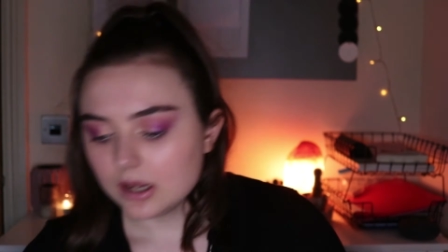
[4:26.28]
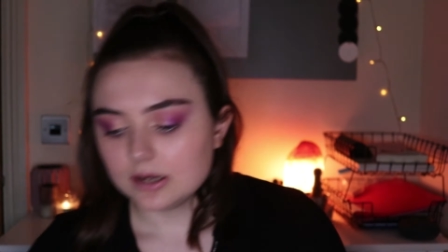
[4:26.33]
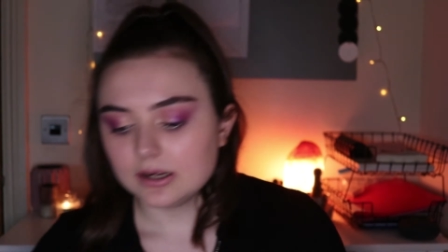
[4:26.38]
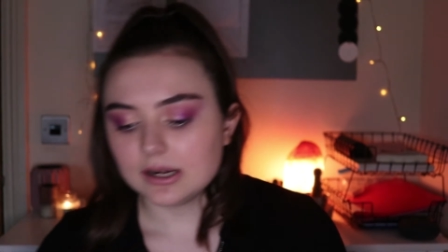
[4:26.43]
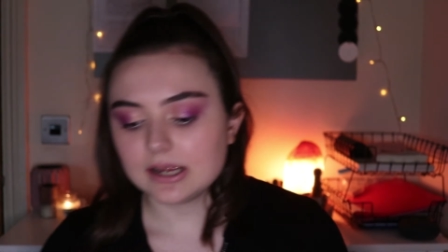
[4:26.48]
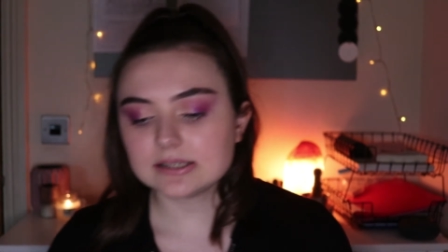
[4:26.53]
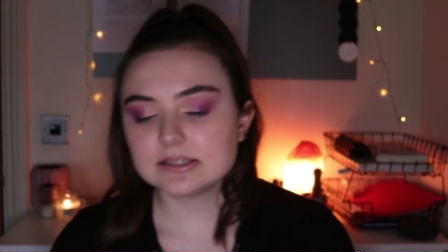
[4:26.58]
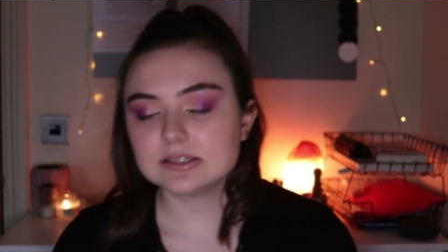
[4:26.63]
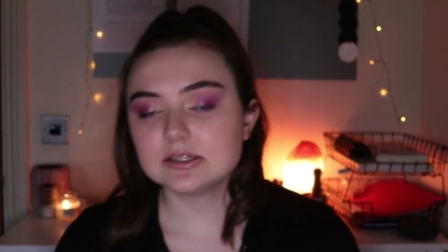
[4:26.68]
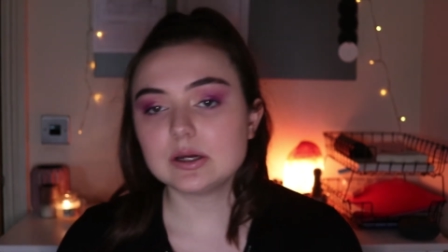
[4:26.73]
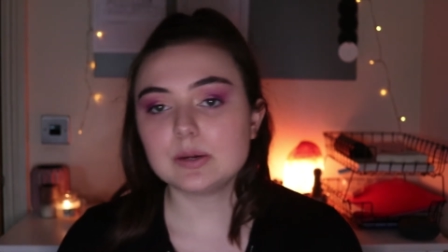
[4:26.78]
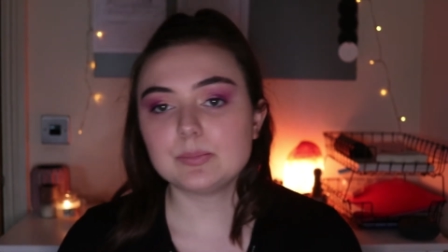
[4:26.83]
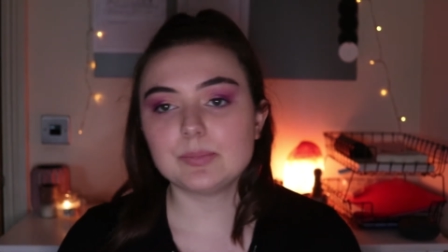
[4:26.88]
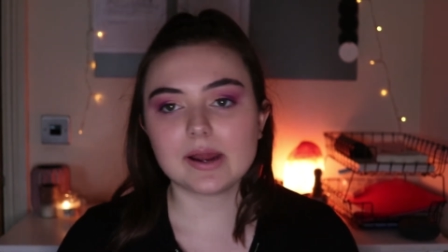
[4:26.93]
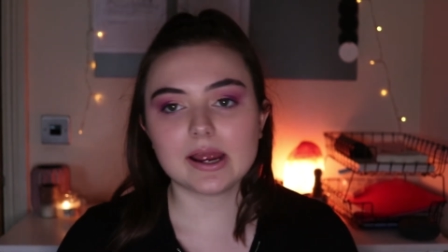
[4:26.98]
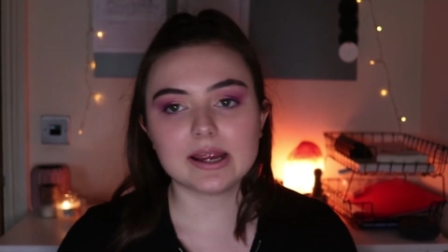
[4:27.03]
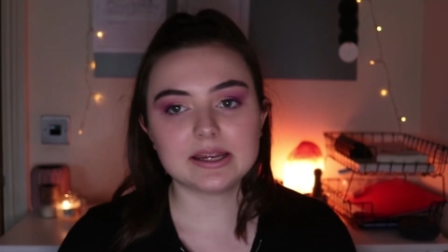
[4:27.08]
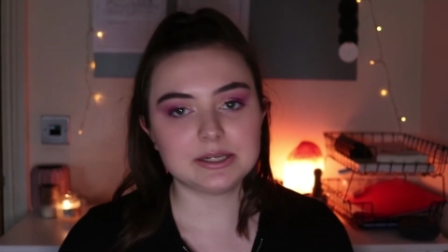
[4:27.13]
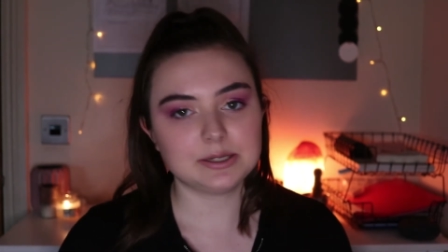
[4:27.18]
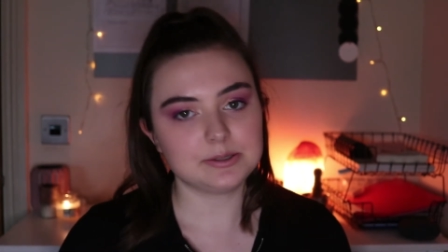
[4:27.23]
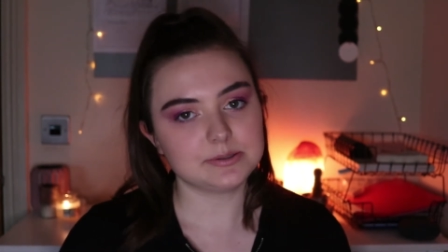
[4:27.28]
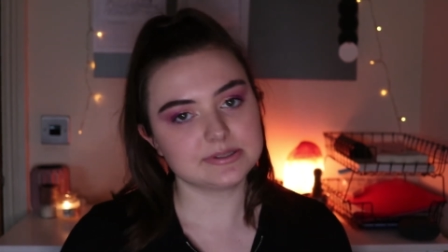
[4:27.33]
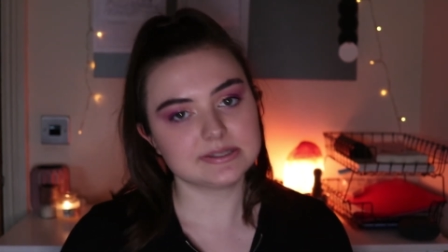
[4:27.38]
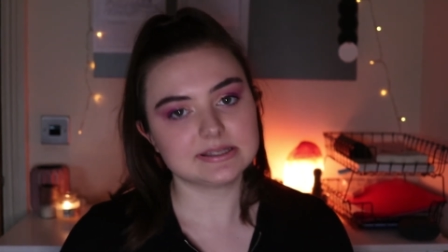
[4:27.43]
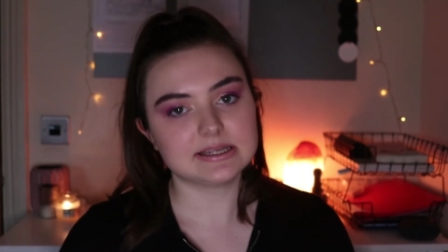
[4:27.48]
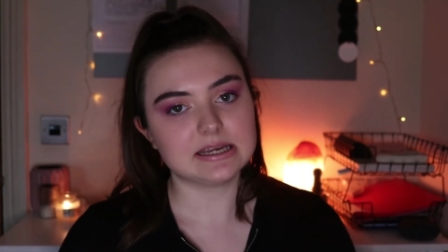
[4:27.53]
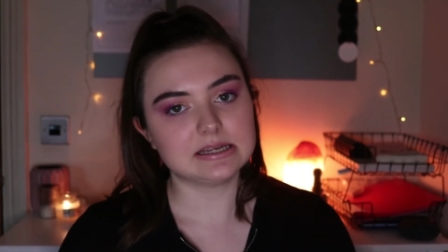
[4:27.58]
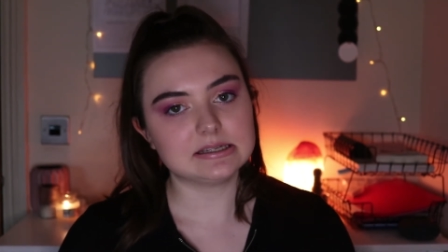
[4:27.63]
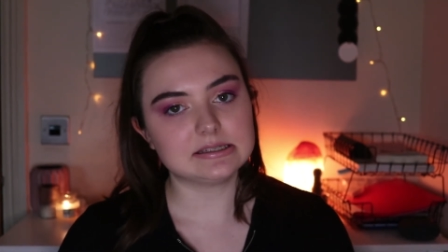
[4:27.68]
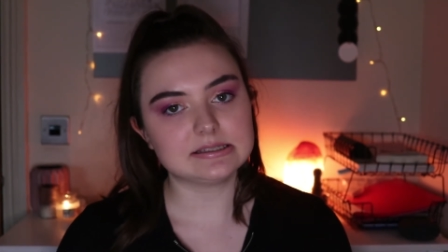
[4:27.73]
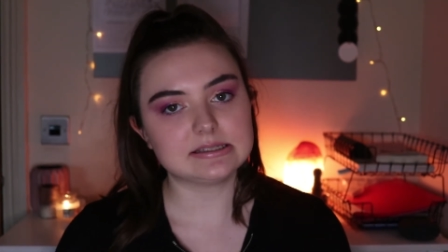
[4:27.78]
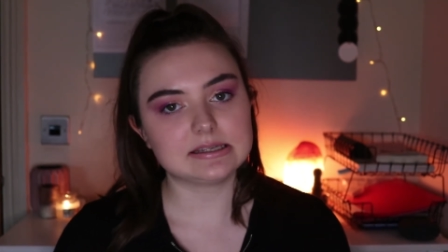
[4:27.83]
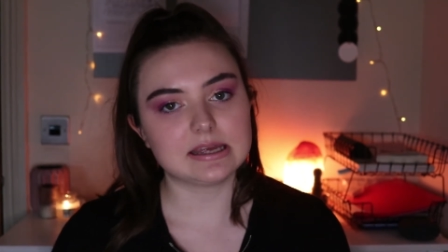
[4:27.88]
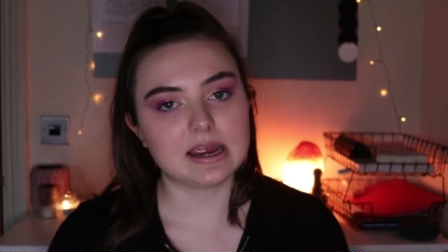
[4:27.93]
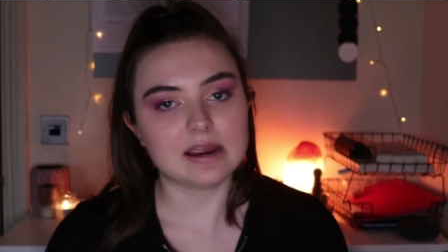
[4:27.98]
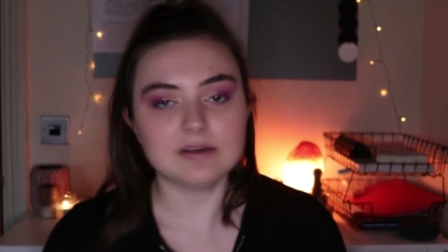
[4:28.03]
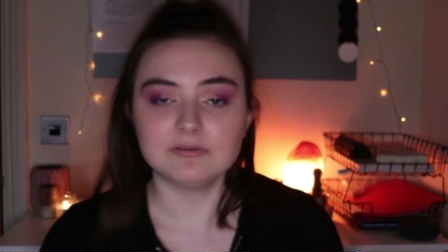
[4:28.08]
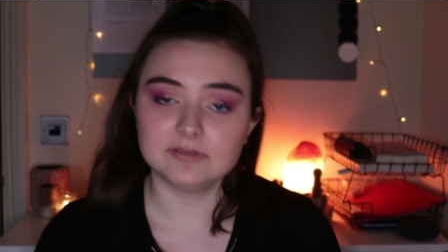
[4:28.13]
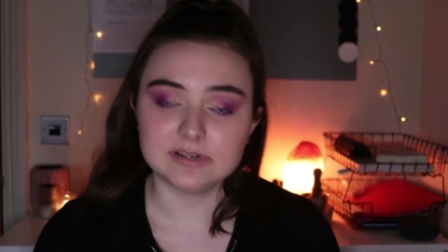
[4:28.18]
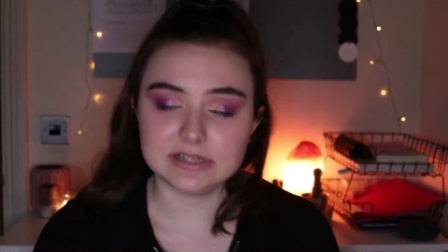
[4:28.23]
Next up, I use this
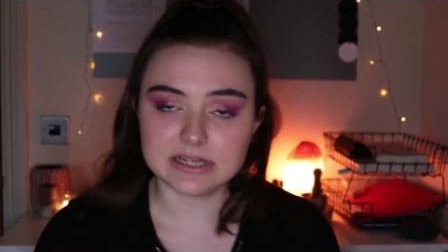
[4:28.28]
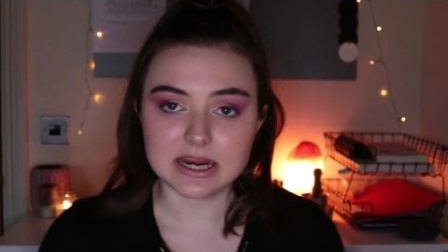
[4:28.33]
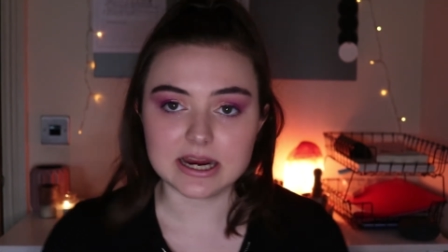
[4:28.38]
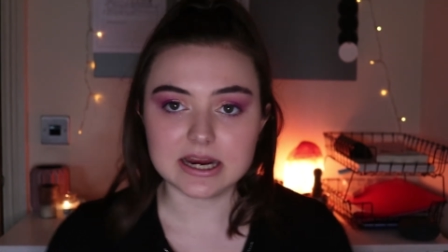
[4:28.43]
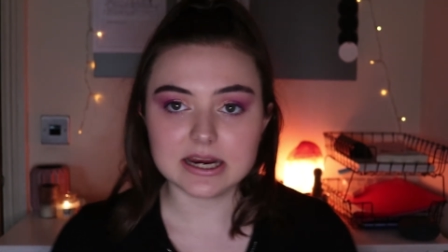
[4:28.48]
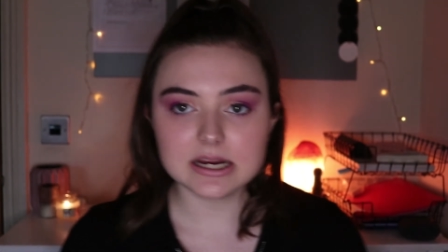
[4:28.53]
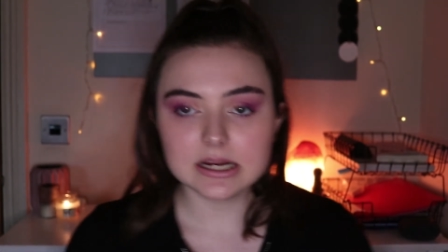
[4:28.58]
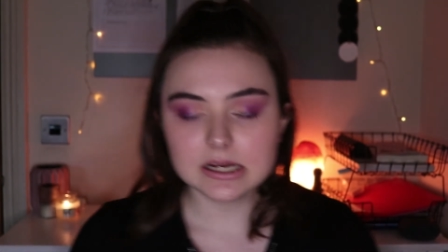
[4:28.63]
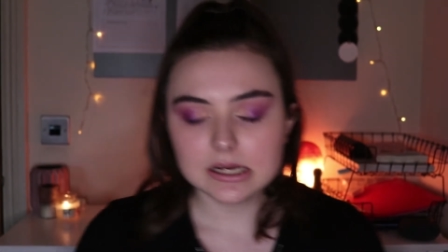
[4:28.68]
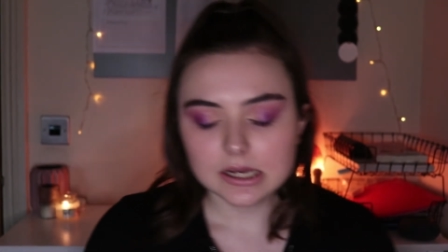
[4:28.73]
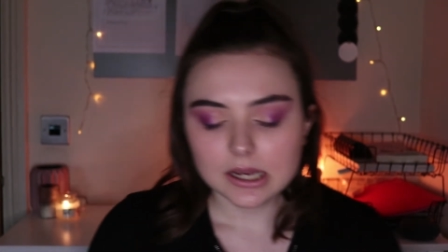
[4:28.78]
every day.